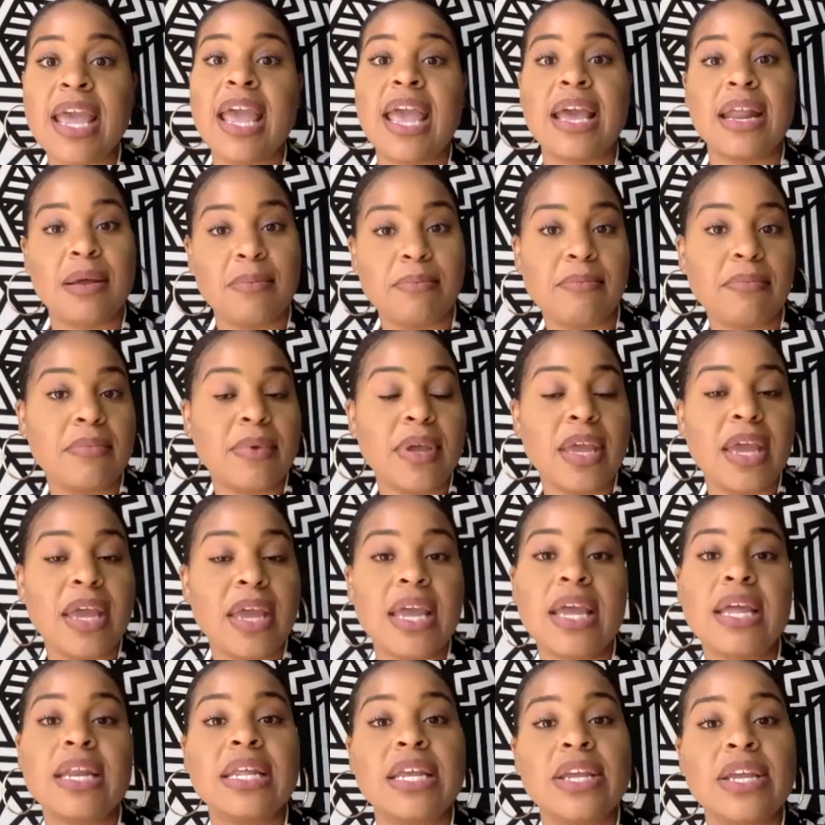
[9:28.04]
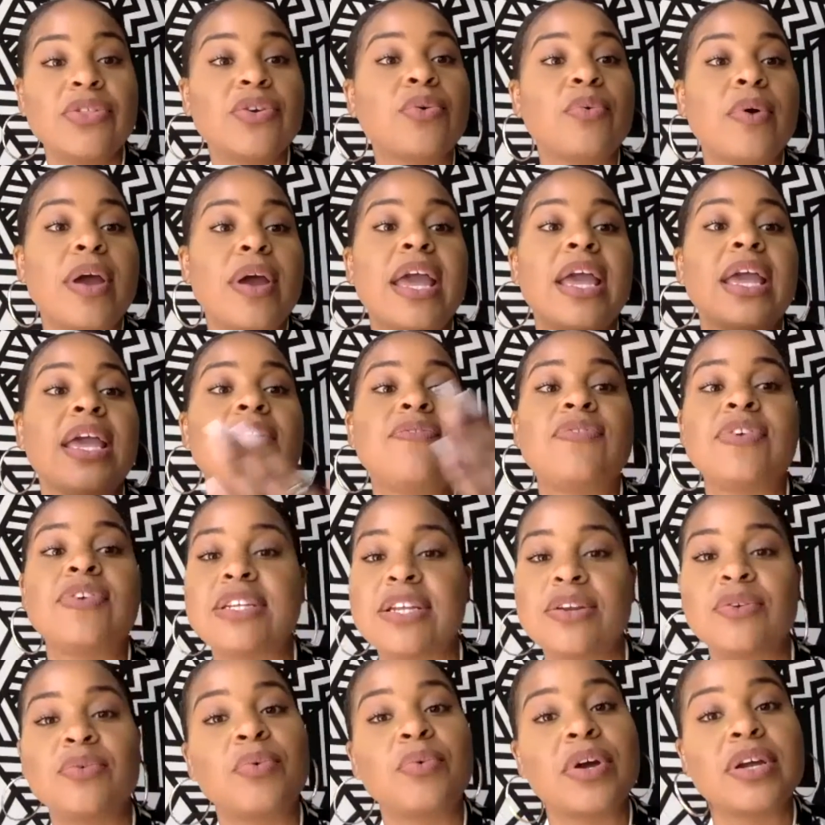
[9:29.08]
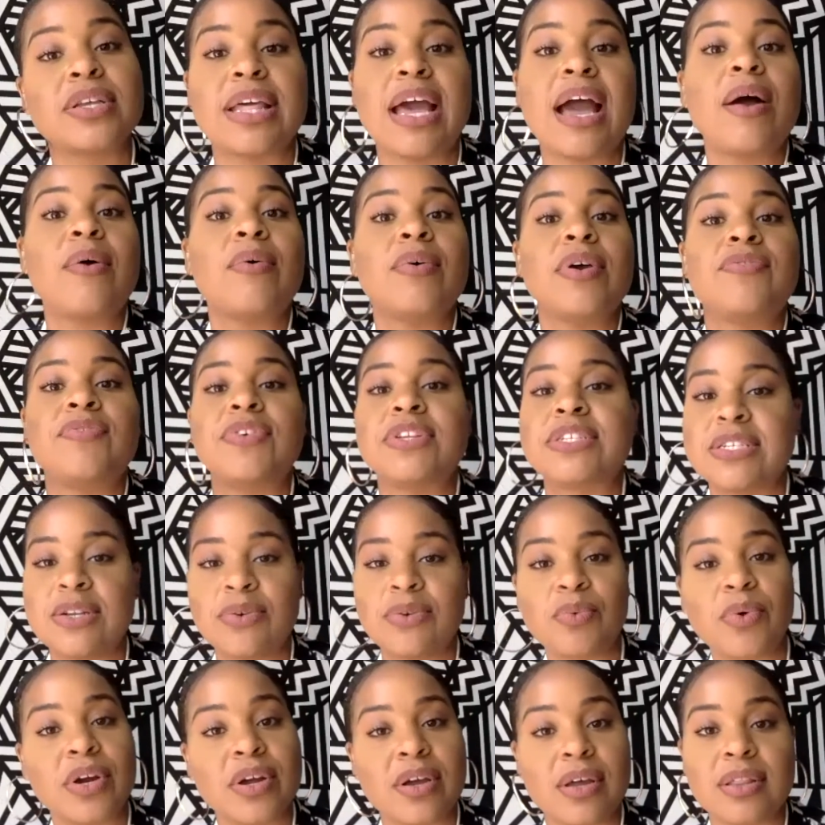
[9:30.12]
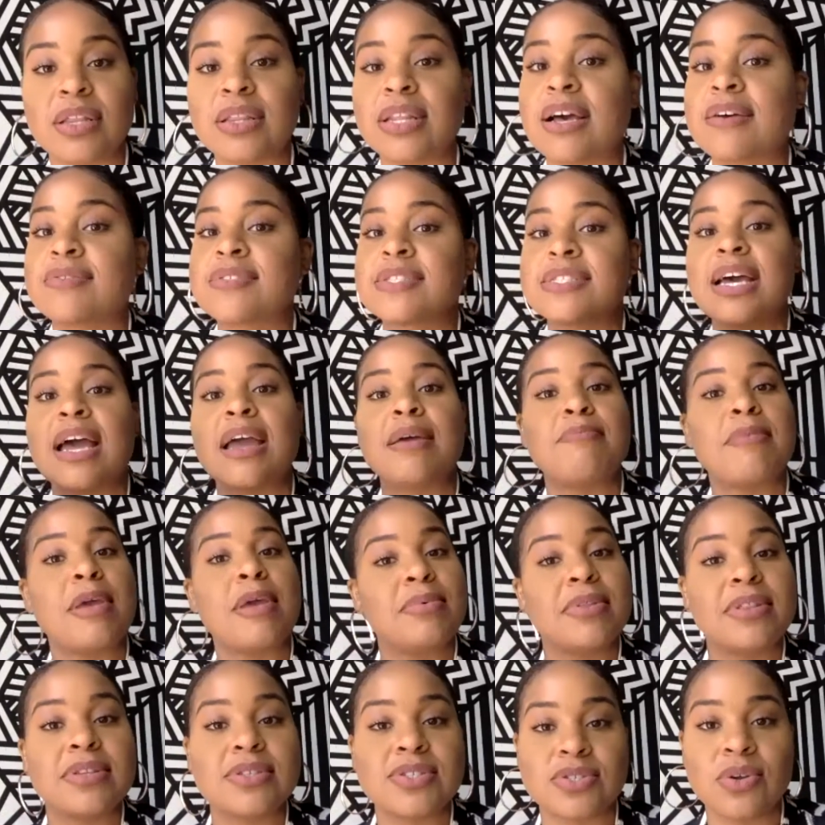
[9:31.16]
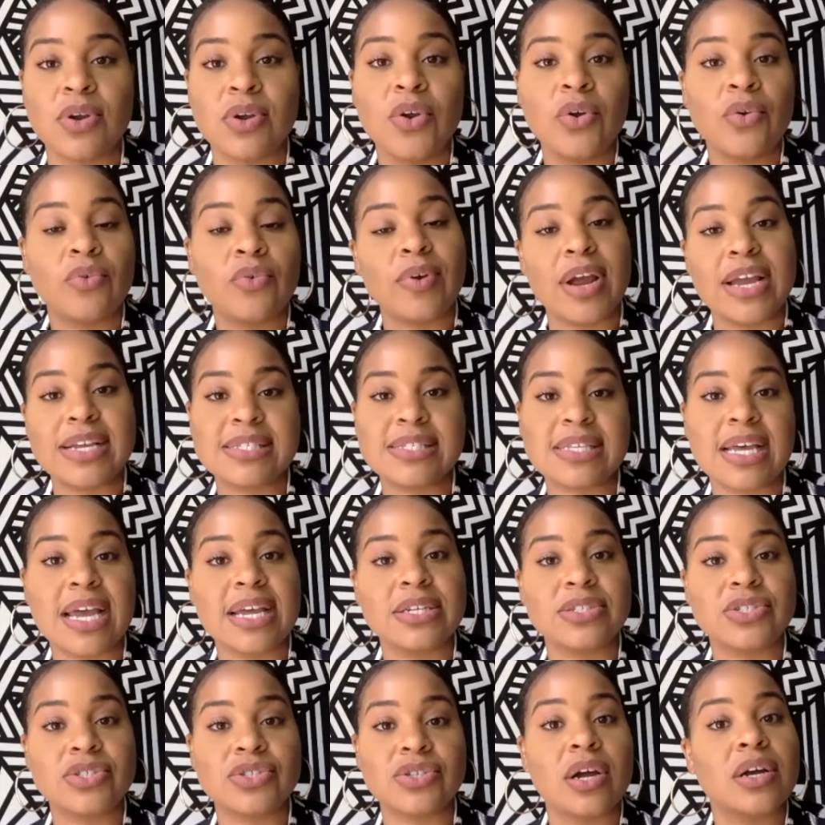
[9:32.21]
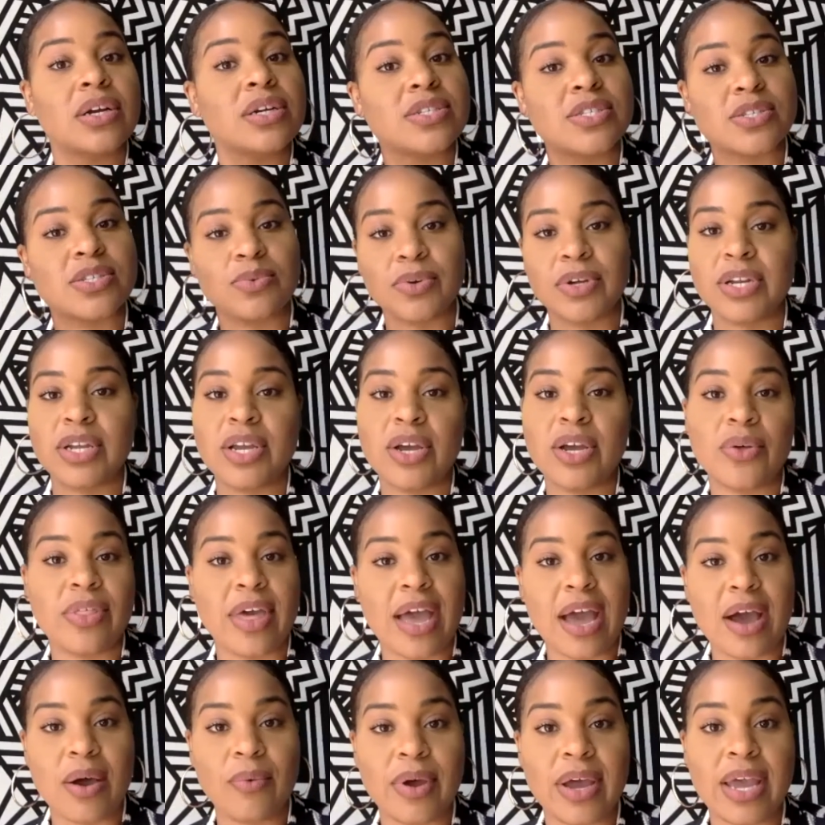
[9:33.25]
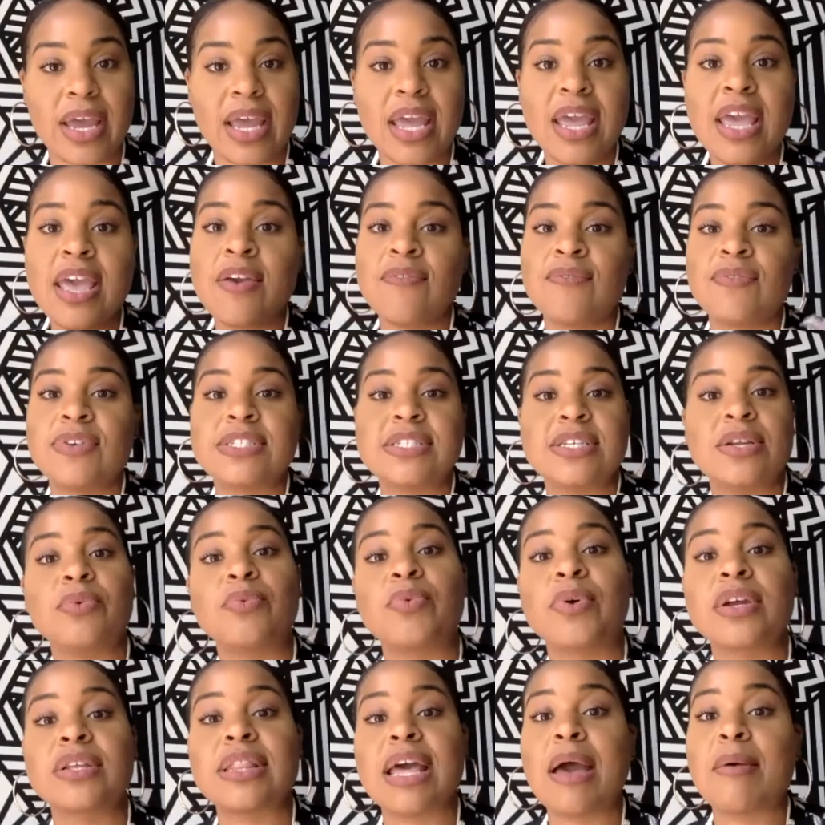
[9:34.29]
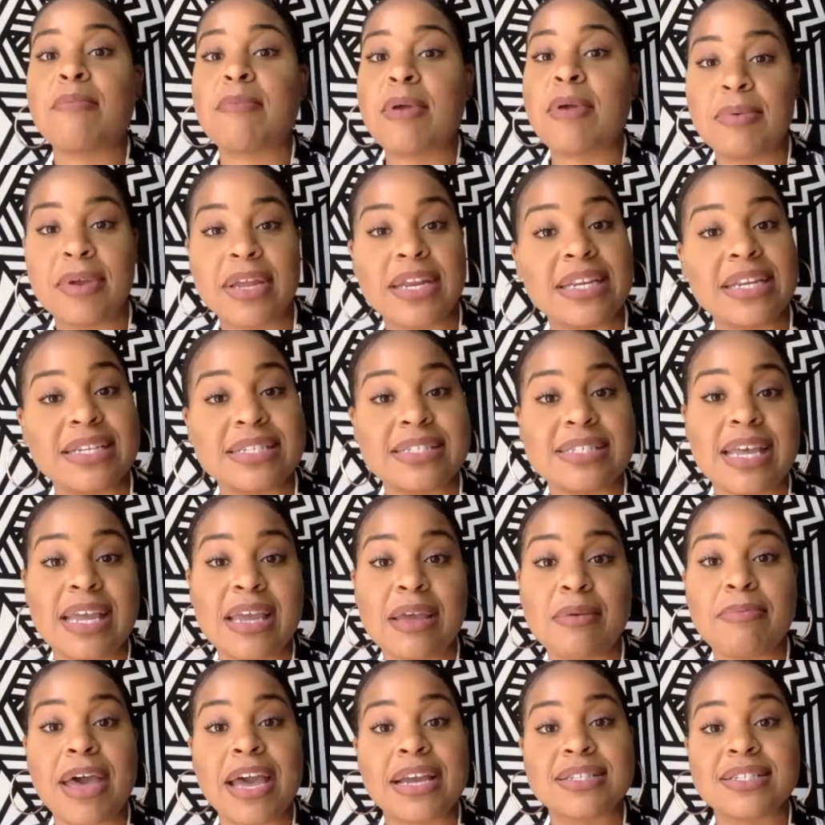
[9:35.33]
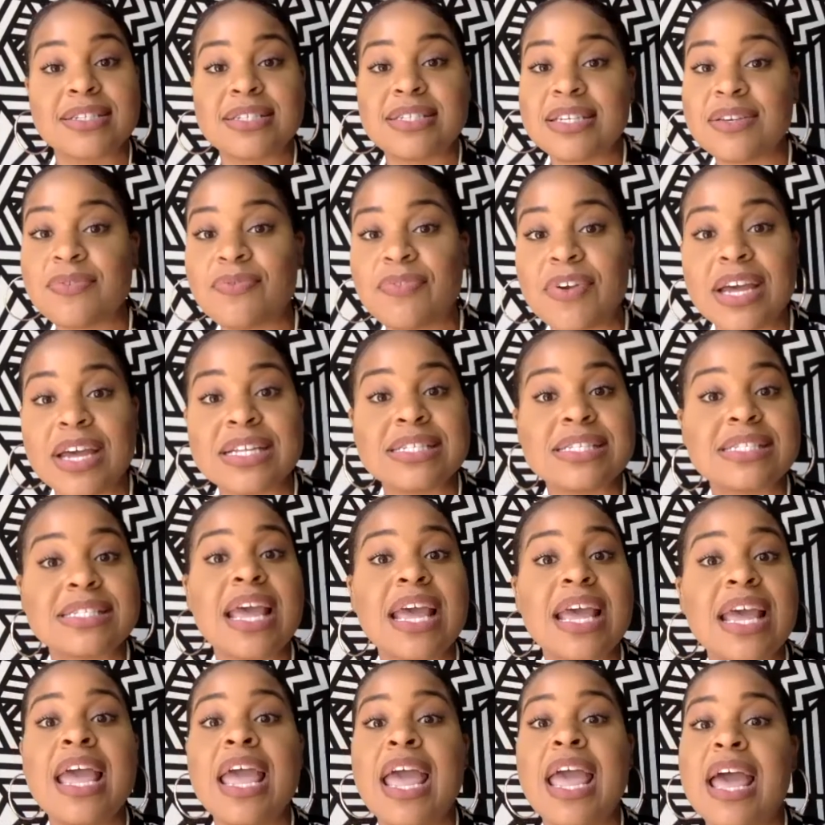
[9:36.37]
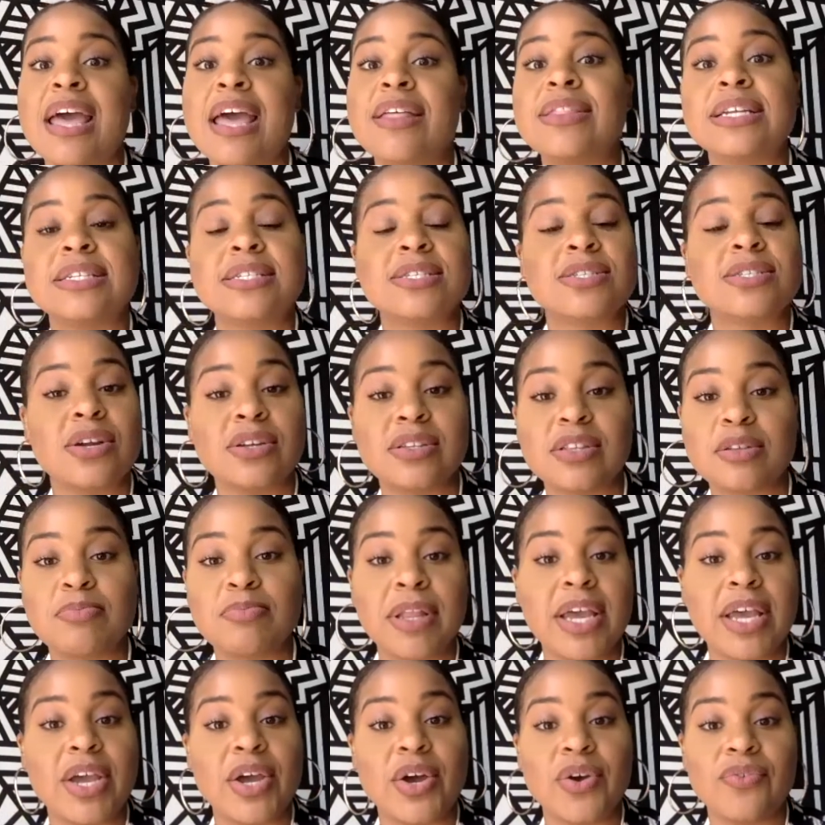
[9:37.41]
And I'm in either way, if it didn't work on the left side, maybe the right side is stronger, so we're gonna go that way. If it didn't work that, maybe I need to take it back to defense and then start the play over.